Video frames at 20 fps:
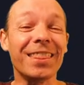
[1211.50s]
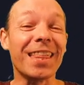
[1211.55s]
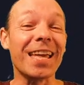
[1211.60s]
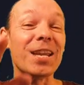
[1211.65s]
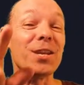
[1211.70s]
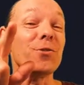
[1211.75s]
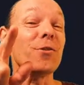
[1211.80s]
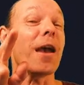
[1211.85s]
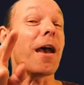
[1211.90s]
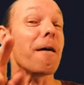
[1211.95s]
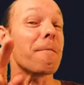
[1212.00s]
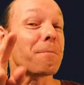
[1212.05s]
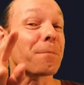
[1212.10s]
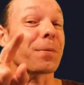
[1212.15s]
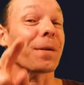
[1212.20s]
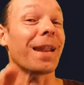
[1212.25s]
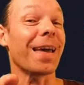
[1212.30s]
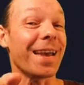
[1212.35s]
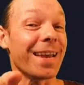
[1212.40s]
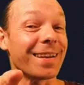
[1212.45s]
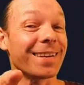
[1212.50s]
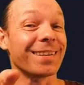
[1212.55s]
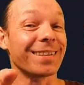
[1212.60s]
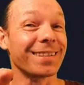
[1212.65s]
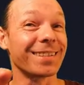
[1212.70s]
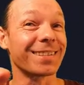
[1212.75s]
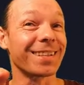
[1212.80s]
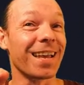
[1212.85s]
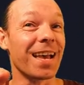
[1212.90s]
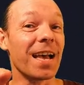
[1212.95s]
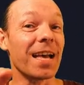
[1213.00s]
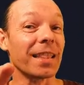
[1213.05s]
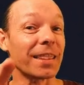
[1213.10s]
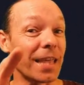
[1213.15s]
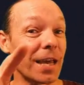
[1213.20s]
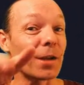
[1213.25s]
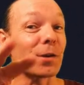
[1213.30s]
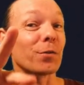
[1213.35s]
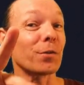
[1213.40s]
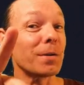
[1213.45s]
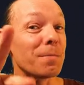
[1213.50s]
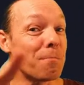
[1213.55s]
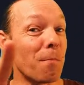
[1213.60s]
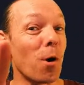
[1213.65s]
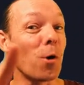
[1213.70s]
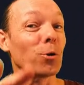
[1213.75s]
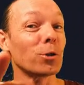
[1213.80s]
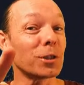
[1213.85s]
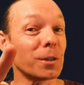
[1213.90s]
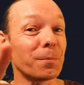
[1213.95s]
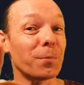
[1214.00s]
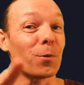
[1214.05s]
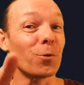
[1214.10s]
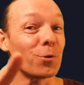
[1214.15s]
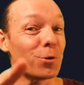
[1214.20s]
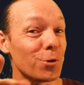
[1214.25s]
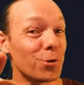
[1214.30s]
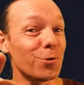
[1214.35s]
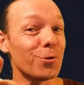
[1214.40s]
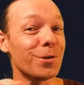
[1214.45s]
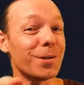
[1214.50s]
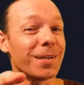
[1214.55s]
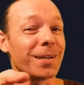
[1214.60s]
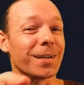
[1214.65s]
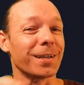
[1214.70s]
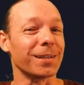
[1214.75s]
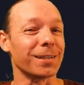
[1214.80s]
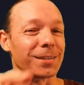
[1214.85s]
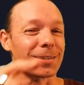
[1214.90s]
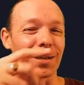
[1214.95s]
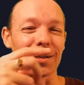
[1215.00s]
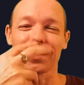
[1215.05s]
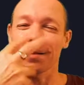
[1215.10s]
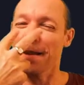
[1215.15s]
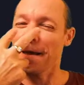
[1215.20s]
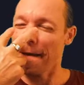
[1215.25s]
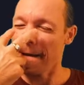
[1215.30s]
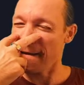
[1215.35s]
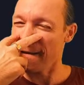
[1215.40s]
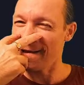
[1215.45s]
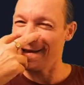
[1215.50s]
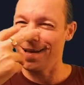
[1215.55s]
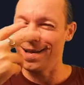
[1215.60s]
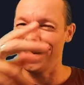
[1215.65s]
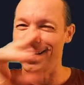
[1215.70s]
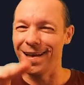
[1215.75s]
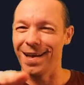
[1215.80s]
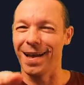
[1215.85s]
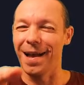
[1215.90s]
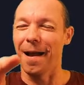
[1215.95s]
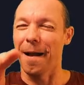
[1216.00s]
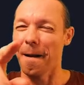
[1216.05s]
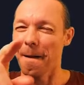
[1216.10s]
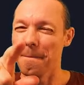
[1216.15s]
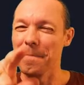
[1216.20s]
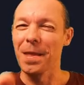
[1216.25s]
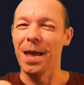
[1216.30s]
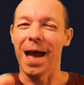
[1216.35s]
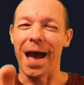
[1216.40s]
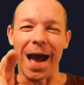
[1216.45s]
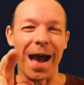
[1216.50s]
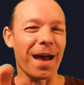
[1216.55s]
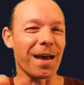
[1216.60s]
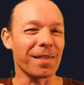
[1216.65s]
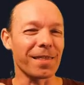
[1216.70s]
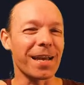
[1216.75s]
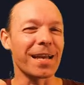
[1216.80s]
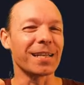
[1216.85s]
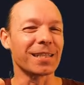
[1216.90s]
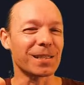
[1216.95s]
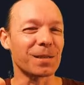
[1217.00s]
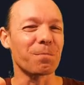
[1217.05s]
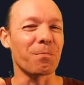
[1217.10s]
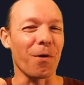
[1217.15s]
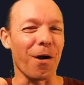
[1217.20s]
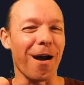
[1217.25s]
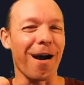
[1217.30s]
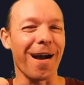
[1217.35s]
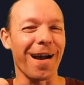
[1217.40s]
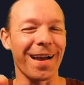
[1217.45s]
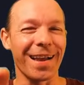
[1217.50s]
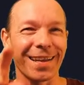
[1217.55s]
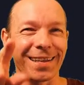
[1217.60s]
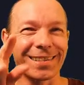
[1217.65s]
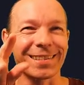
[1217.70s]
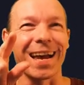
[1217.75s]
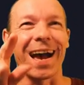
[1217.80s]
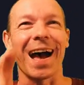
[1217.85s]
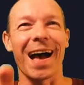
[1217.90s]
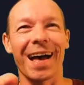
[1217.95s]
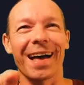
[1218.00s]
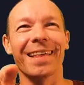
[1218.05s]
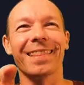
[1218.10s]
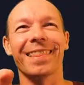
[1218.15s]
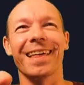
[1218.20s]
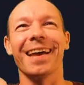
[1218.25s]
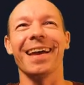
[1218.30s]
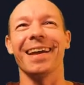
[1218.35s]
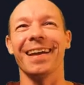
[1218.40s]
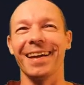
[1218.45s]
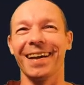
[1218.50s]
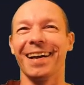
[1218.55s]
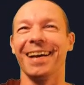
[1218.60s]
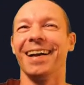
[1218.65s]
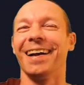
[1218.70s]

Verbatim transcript: then you have players that are in multiple unions. So it's like, ah, are they spies? Are they